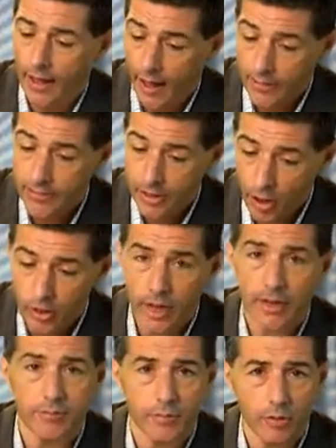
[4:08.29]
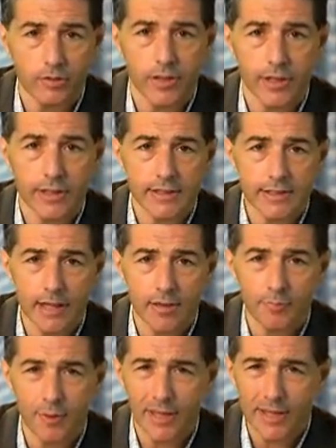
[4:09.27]
and the online vaulting
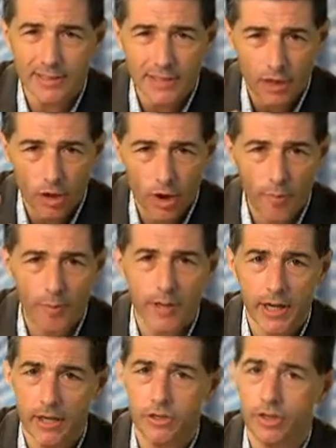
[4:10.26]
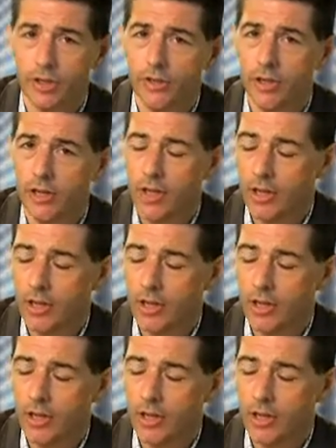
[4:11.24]
itself. But it's the combination